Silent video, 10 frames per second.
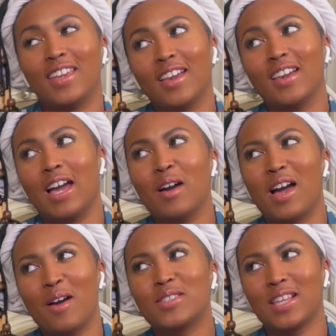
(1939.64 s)
Yeah,
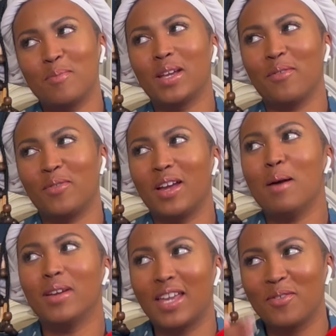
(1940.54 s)
I'm gonna give it
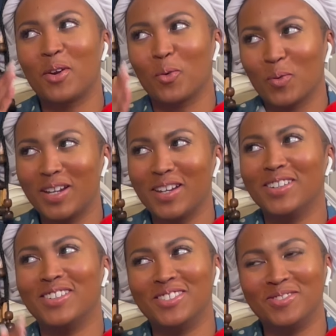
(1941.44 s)
a real.